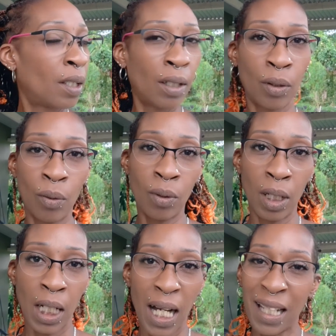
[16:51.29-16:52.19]
you know?
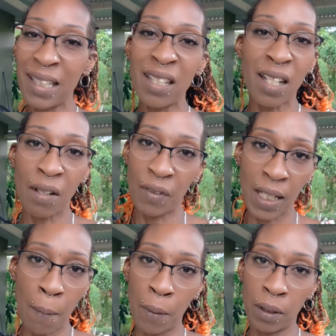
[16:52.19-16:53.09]
And none of it
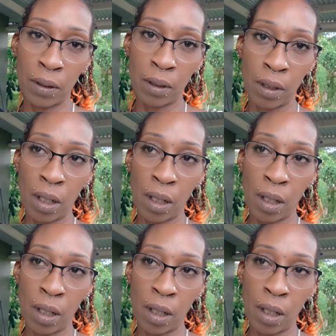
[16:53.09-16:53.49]
happened.